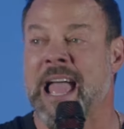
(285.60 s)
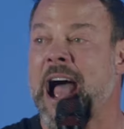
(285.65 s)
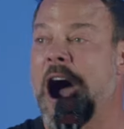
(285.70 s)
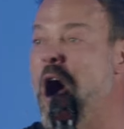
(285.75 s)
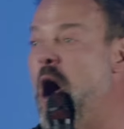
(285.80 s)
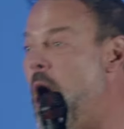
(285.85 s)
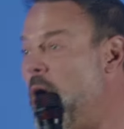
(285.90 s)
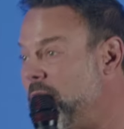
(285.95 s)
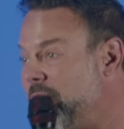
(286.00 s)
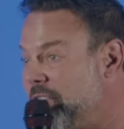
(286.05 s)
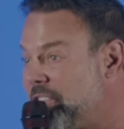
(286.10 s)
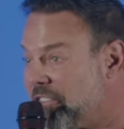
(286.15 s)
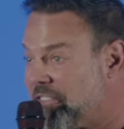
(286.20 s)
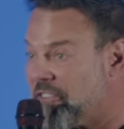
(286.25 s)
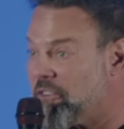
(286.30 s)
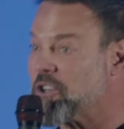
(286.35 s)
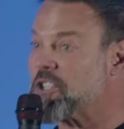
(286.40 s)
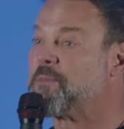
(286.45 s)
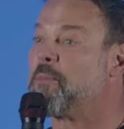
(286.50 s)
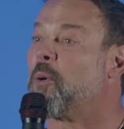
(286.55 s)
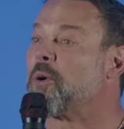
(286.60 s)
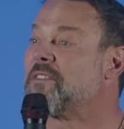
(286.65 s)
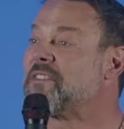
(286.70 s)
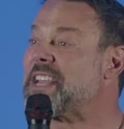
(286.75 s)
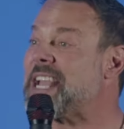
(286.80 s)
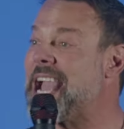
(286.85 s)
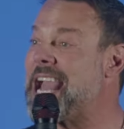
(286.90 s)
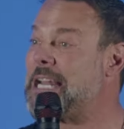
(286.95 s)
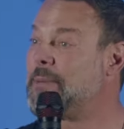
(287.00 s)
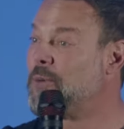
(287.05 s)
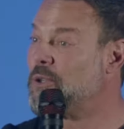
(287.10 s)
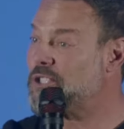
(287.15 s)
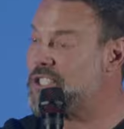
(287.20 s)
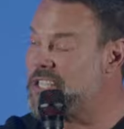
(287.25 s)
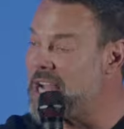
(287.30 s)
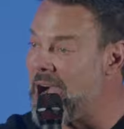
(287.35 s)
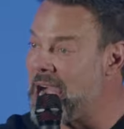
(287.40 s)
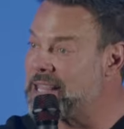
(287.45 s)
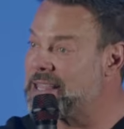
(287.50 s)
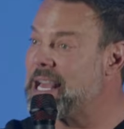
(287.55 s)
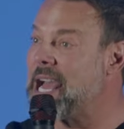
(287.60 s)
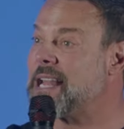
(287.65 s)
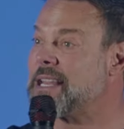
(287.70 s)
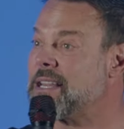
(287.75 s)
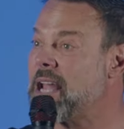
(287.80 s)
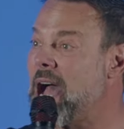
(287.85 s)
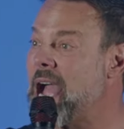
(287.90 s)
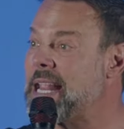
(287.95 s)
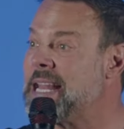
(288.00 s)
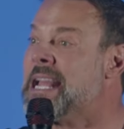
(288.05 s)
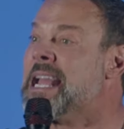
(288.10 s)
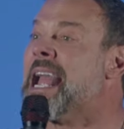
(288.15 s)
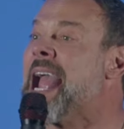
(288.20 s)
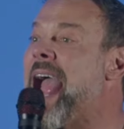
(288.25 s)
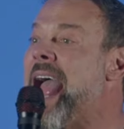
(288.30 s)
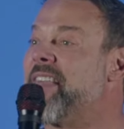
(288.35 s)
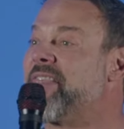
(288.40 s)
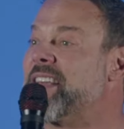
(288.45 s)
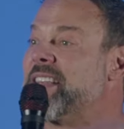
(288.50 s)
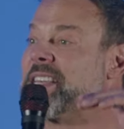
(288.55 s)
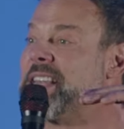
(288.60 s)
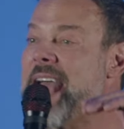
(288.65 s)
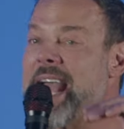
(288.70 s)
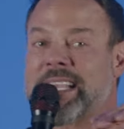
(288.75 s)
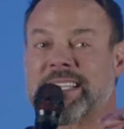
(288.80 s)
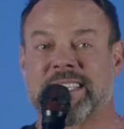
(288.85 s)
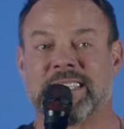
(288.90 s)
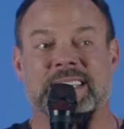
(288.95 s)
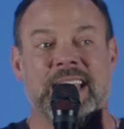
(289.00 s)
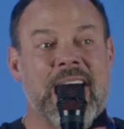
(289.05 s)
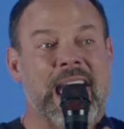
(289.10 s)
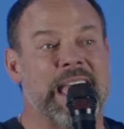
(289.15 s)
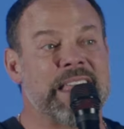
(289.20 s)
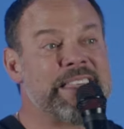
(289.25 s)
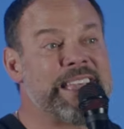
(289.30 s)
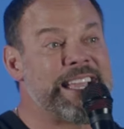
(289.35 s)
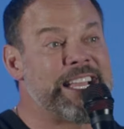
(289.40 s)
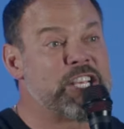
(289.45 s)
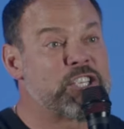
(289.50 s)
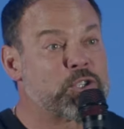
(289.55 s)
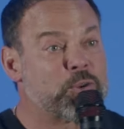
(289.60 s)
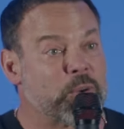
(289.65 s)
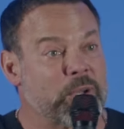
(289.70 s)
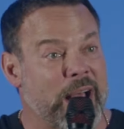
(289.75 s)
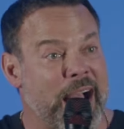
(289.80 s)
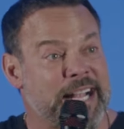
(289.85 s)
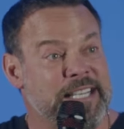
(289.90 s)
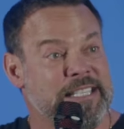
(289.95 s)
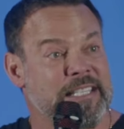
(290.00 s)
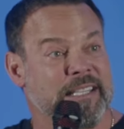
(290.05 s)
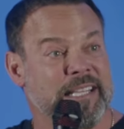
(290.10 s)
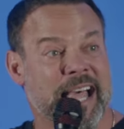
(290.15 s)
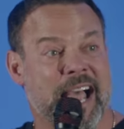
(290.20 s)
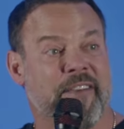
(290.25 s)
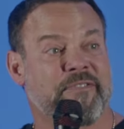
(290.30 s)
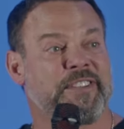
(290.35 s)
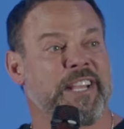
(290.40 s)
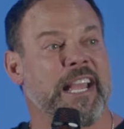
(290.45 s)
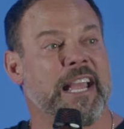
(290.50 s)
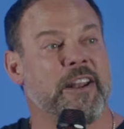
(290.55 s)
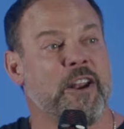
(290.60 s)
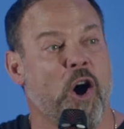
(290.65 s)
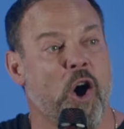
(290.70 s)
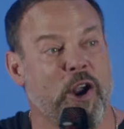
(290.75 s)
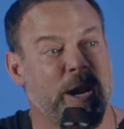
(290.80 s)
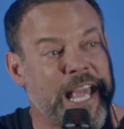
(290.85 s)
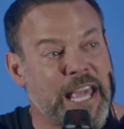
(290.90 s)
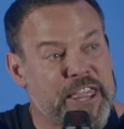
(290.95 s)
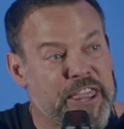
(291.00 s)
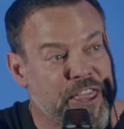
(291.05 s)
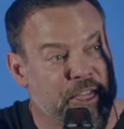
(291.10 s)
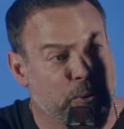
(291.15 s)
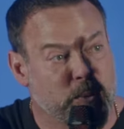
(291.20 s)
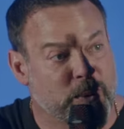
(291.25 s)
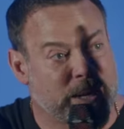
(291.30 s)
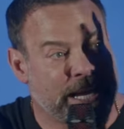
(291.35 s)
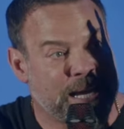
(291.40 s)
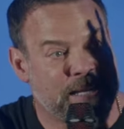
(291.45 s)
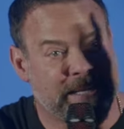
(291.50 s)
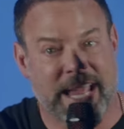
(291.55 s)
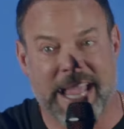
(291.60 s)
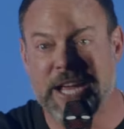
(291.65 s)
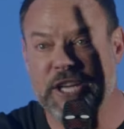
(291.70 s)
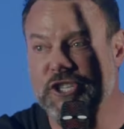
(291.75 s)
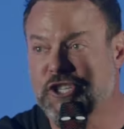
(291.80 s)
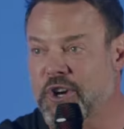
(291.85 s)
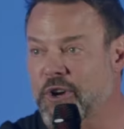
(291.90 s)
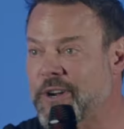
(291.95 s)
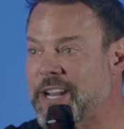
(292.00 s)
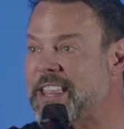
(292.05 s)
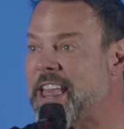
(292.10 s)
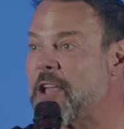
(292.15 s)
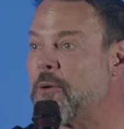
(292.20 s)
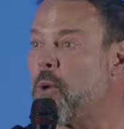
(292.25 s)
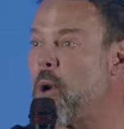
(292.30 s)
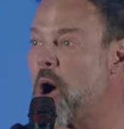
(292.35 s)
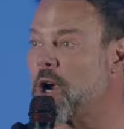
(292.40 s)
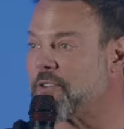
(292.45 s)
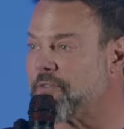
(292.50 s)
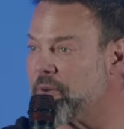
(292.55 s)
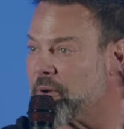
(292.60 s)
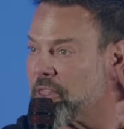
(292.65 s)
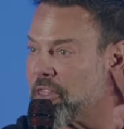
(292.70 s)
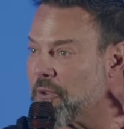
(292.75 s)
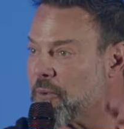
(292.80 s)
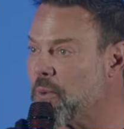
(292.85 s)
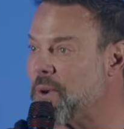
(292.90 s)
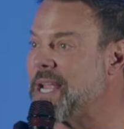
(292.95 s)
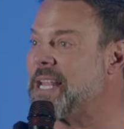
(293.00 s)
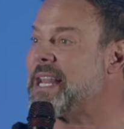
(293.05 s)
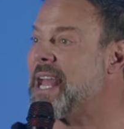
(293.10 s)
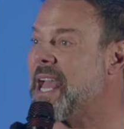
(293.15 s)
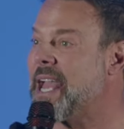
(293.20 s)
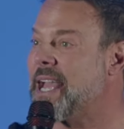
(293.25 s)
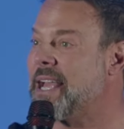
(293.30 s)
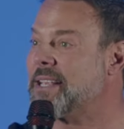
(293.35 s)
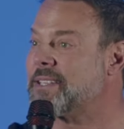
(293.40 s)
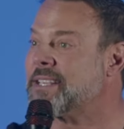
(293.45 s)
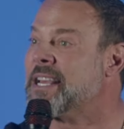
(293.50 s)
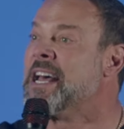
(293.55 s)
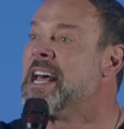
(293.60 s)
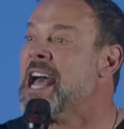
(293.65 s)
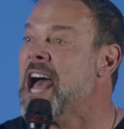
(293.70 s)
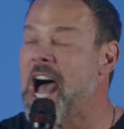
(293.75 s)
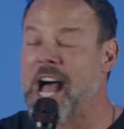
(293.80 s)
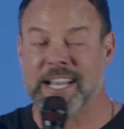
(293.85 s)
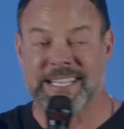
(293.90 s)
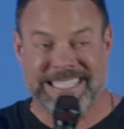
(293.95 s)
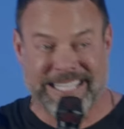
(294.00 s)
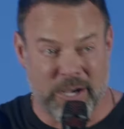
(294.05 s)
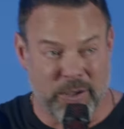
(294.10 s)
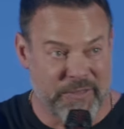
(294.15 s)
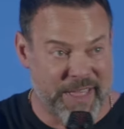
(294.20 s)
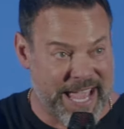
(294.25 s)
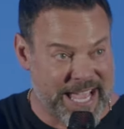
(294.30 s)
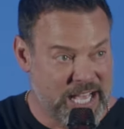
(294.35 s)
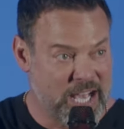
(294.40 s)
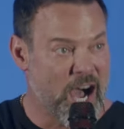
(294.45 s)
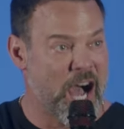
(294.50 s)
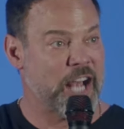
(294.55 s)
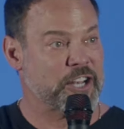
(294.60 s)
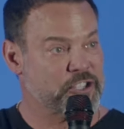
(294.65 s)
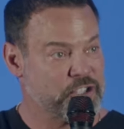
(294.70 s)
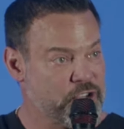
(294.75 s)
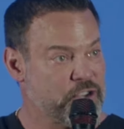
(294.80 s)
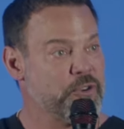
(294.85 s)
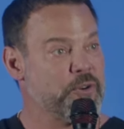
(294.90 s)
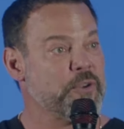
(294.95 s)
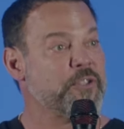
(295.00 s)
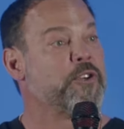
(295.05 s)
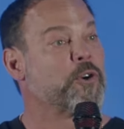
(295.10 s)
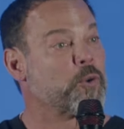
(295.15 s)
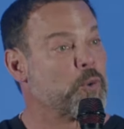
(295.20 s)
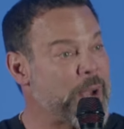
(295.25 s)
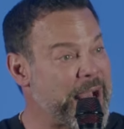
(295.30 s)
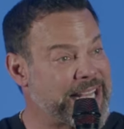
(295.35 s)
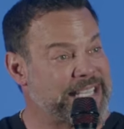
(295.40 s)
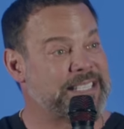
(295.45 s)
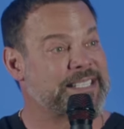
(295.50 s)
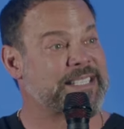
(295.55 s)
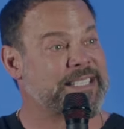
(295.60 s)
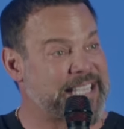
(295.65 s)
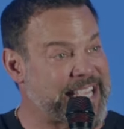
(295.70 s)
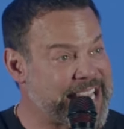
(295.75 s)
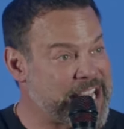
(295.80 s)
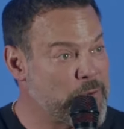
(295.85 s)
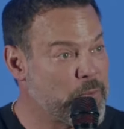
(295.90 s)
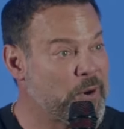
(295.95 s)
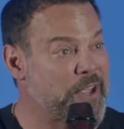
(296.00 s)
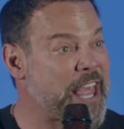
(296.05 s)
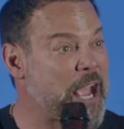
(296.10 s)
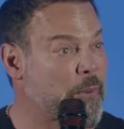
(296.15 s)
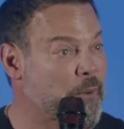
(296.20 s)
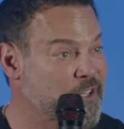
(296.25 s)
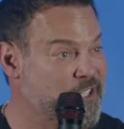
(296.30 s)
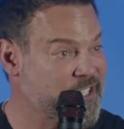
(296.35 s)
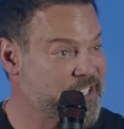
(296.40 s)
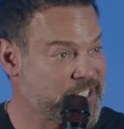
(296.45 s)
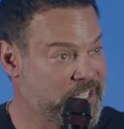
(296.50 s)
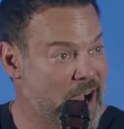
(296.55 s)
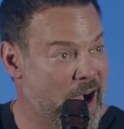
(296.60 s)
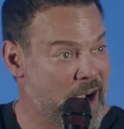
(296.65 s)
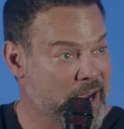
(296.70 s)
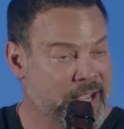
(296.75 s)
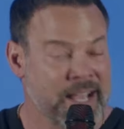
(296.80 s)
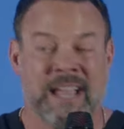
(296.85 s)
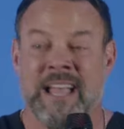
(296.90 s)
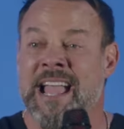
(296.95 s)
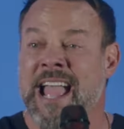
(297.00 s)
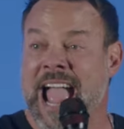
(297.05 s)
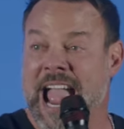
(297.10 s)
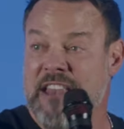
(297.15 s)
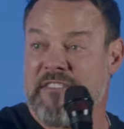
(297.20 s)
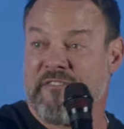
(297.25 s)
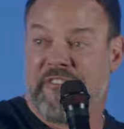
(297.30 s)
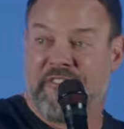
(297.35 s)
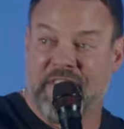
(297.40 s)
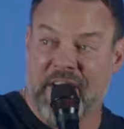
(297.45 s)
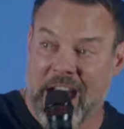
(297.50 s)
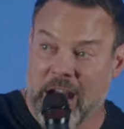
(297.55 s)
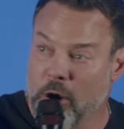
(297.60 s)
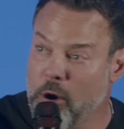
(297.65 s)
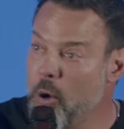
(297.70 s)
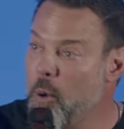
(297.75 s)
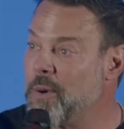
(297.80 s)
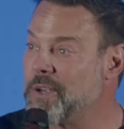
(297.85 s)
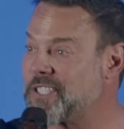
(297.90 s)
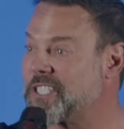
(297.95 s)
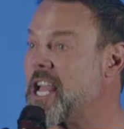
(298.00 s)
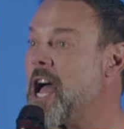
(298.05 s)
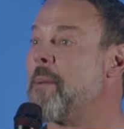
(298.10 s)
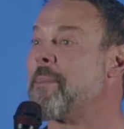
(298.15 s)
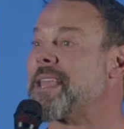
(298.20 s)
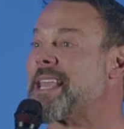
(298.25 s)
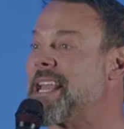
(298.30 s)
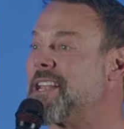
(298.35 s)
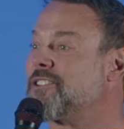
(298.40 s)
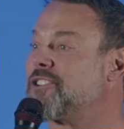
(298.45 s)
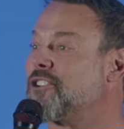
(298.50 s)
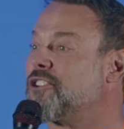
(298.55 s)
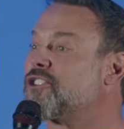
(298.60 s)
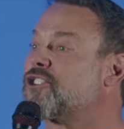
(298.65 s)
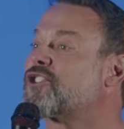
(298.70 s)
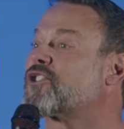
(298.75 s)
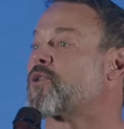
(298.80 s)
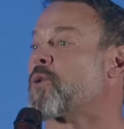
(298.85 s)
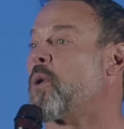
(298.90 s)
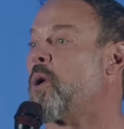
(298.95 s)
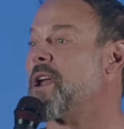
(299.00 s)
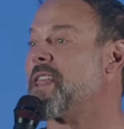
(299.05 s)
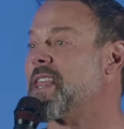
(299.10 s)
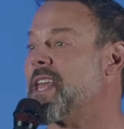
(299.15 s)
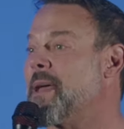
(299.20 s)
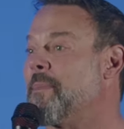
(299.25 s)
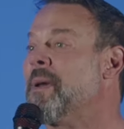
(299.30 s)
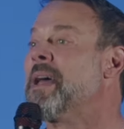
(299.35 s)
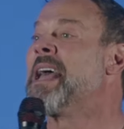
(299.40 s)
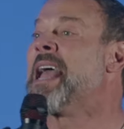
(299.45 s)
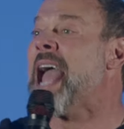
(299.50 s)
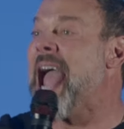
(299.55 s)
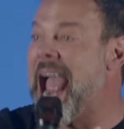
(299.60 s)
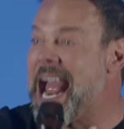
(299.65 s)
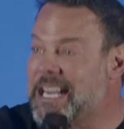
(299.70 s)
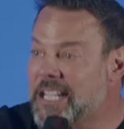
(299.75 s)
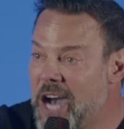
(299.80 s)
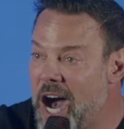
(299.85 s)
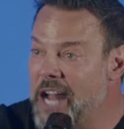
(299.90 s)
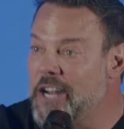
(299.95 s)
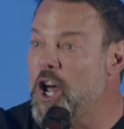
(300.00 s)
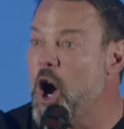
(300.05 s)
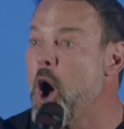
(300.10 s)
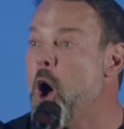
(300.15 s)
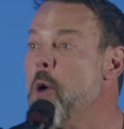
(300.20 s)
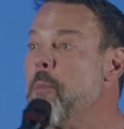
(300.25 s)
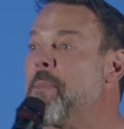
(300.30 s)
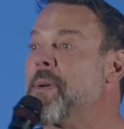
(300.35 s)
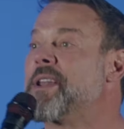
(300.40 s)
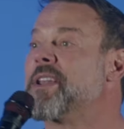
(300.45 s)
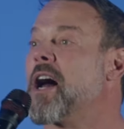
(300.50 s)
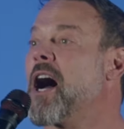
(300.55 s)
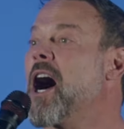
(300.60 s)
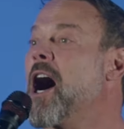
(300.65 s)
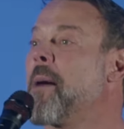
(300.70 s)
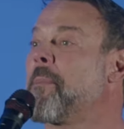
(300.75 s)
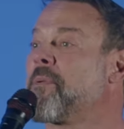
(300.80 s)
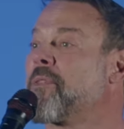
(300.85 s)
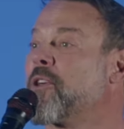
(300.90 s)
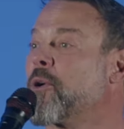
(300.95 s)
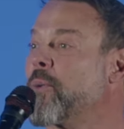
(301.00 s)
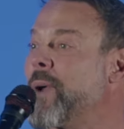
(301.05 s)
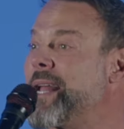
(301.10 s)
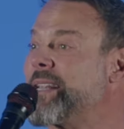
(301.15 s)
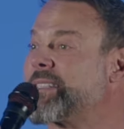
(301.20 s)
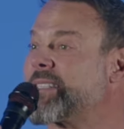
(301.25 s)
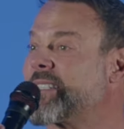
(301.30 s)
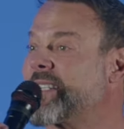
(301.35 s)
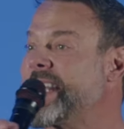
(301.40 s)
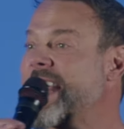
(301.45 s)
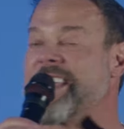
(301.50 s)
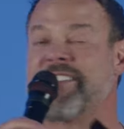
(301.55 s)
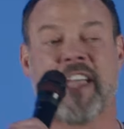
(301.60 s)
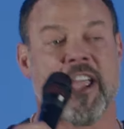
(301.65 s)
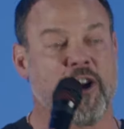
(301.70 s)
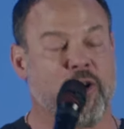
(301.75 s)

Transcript: all of the firstborn of the animals died that night. And the next day, the Israelites left, and on a three day journey, they walked for three days until they got to the Red Sea where they were stuck, and Pharaoh was coming in to destroy them. And God opened up the Red Sea, and they